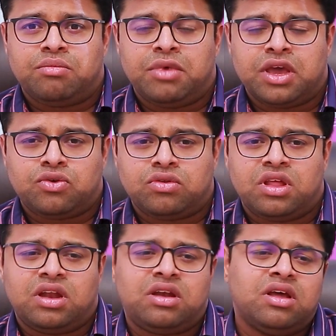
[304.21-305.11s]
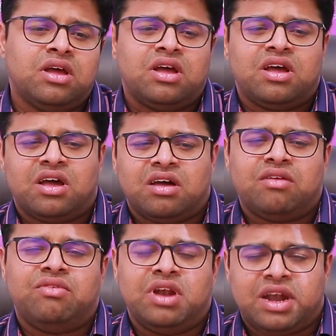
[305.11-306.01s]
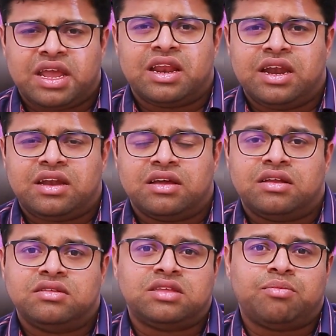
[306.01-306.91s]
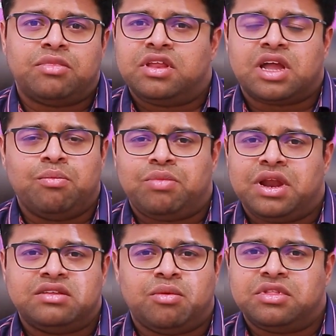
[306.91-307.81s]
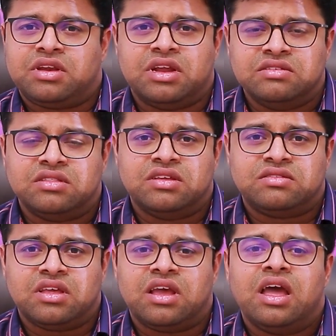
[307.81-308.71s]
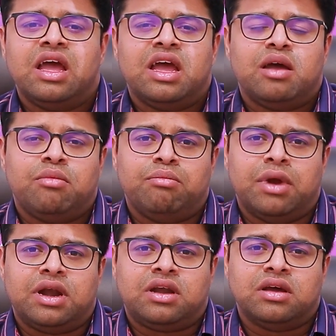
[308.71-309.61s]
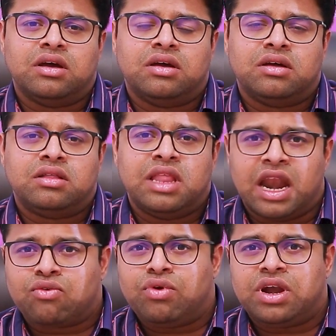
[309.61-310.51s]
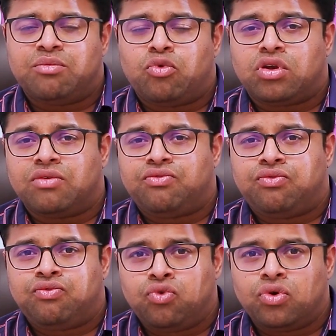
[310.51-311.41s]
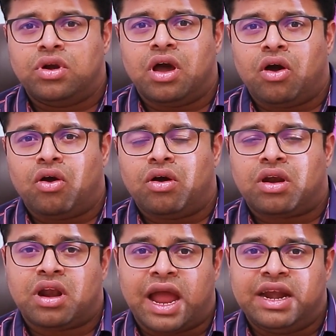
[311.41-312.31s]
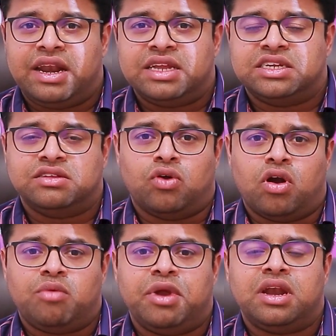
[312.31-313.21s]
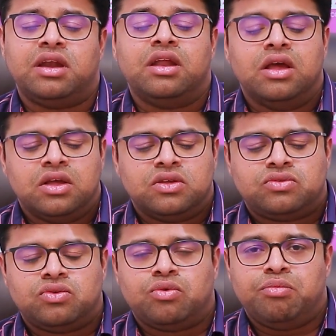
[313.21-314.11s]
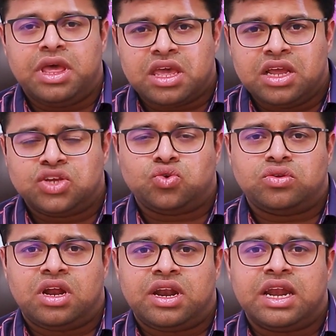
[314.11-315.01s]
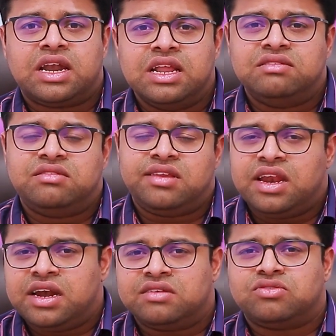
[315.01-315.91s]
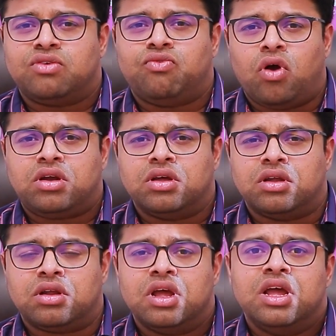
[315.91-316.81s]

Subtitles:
make sure that we'll take later, some other complaint, some other reason they say. but the adequate amount of food or hydration is not maintained. So making sure that at least 3 liters of water